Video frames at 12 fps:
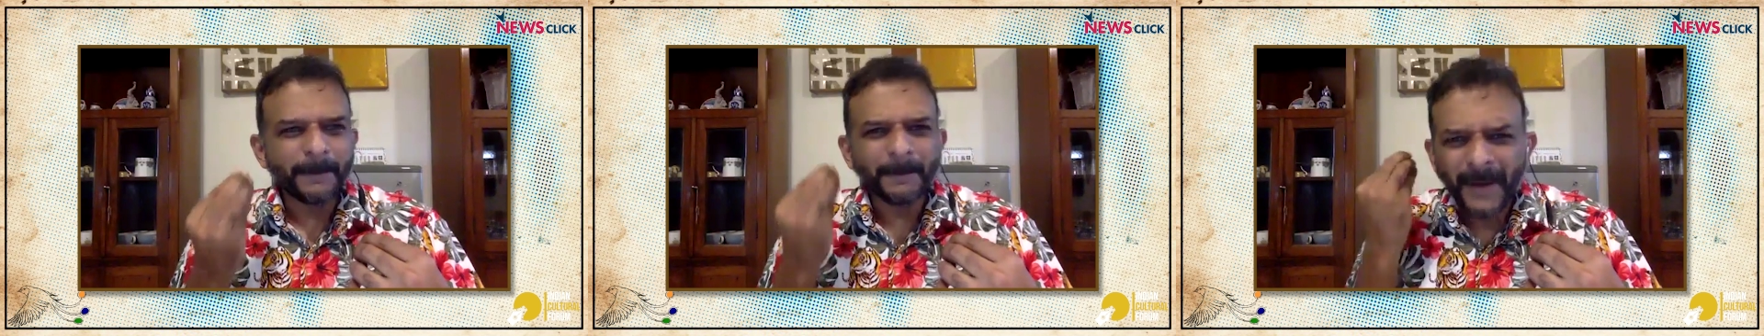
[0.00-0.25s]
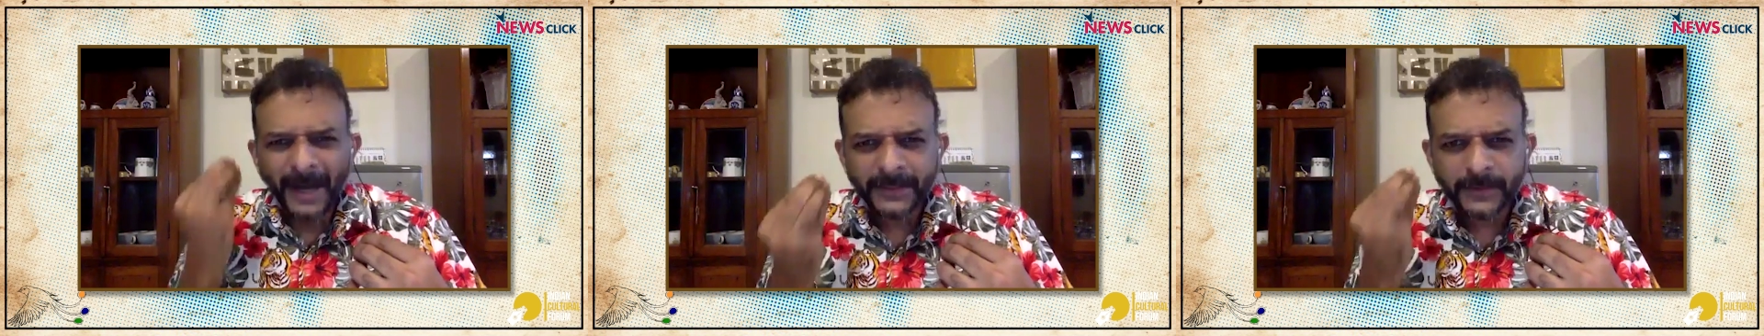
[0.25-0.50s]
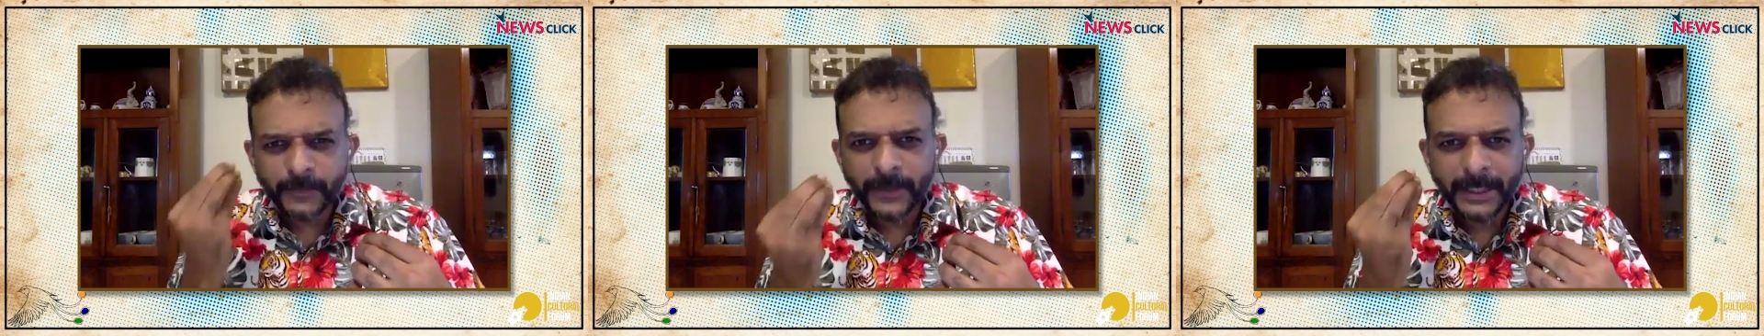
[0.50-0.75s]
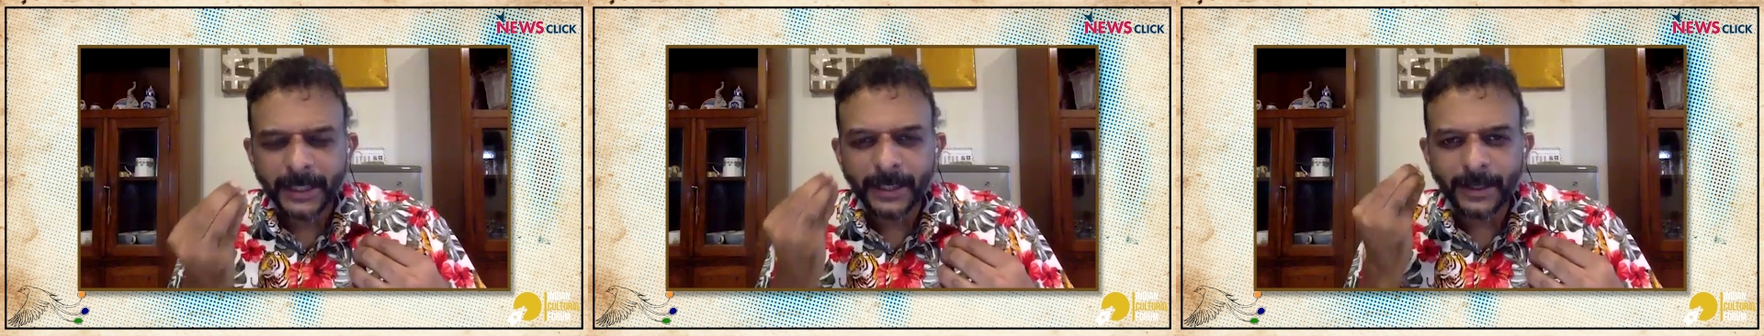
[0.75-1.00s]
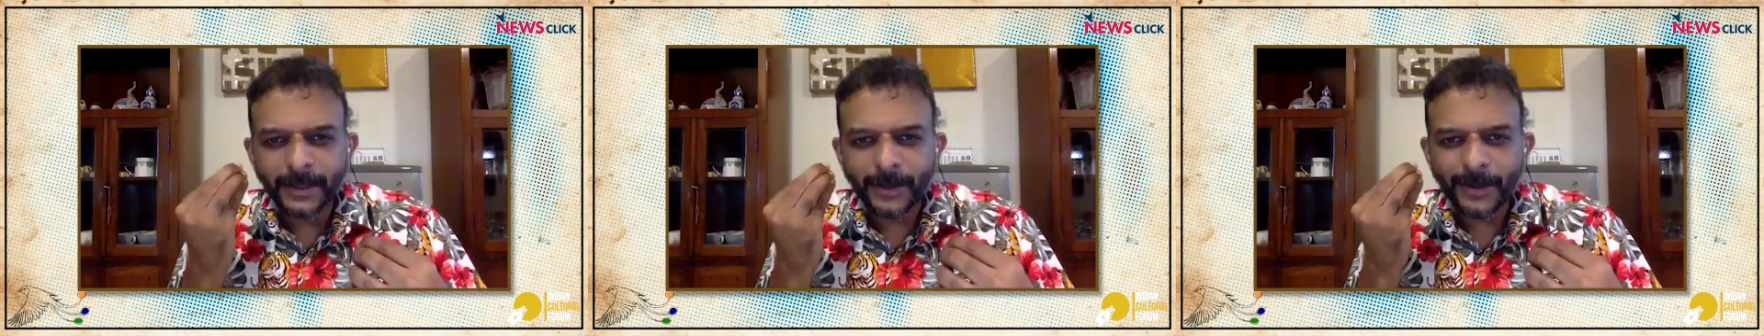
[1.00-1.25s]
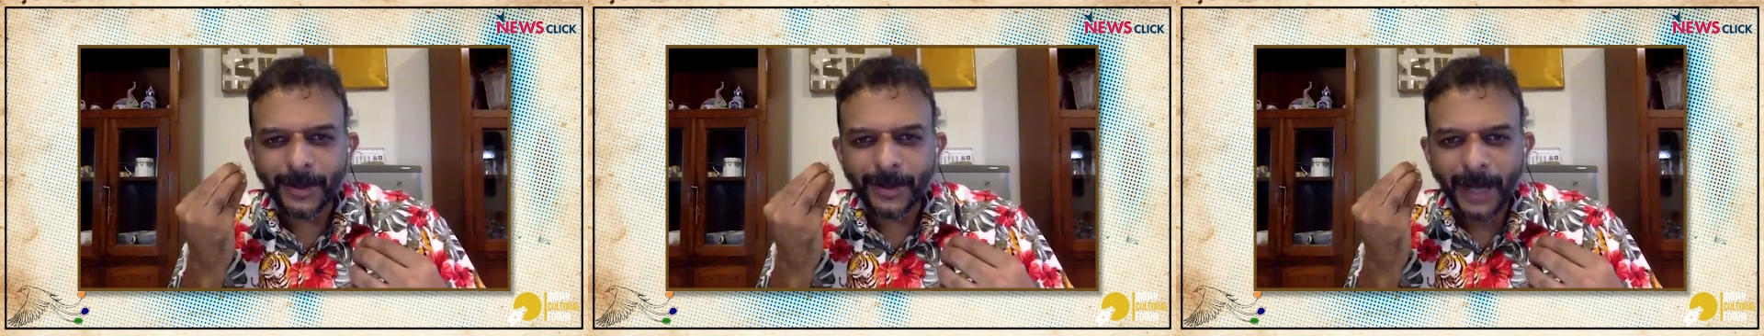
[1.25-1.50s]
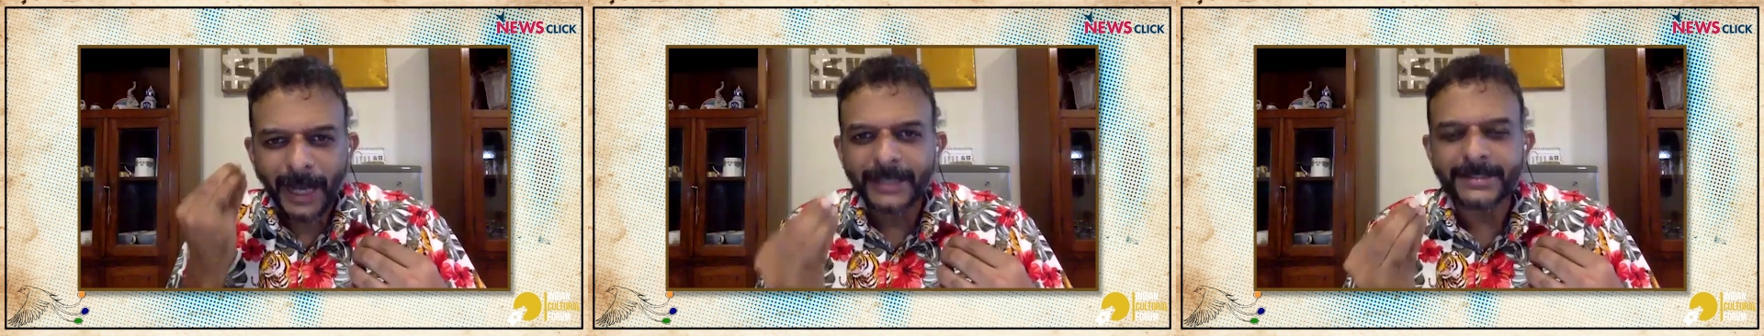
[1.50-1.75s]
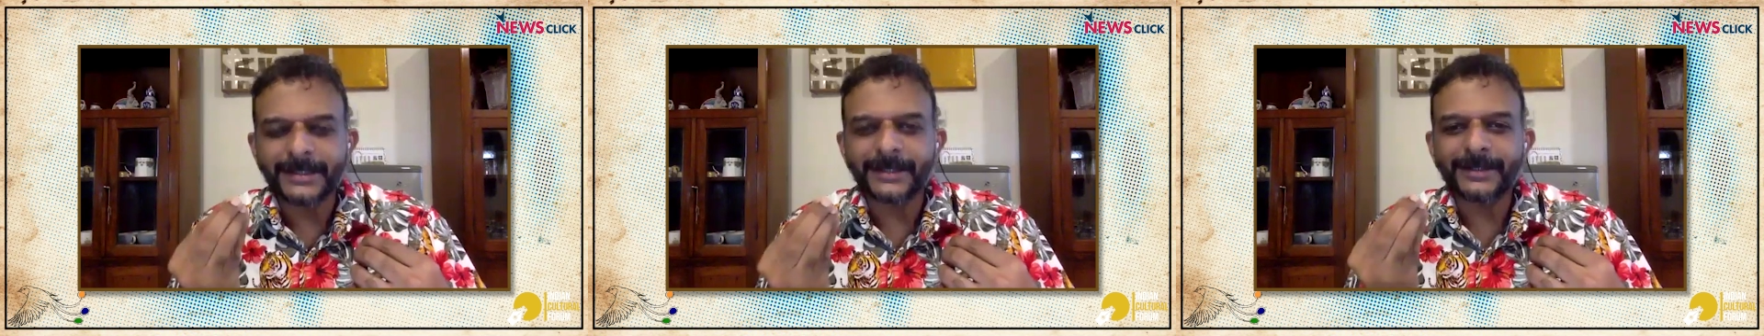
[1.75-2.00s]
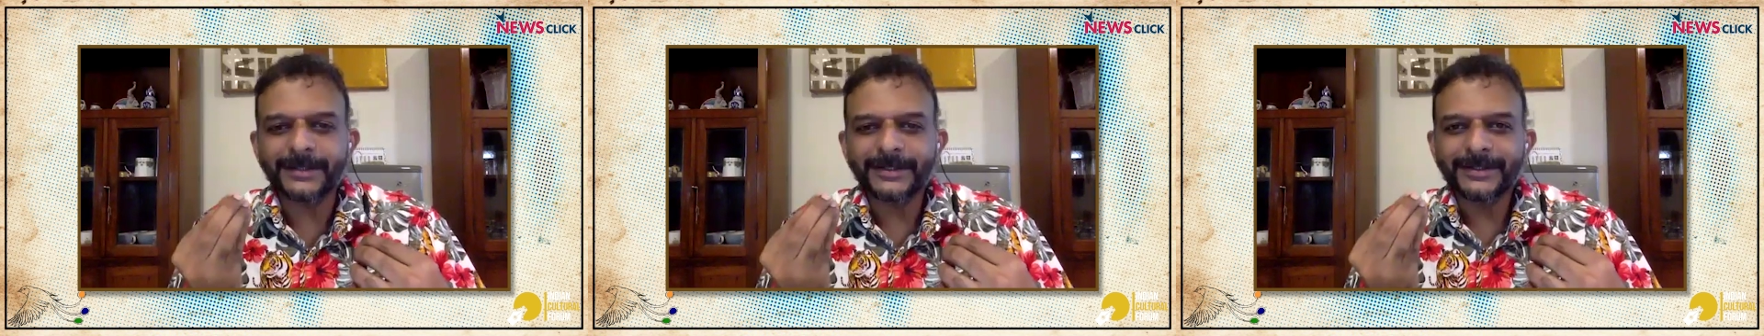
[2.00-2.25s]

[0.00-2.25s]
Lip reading: path-breaking idea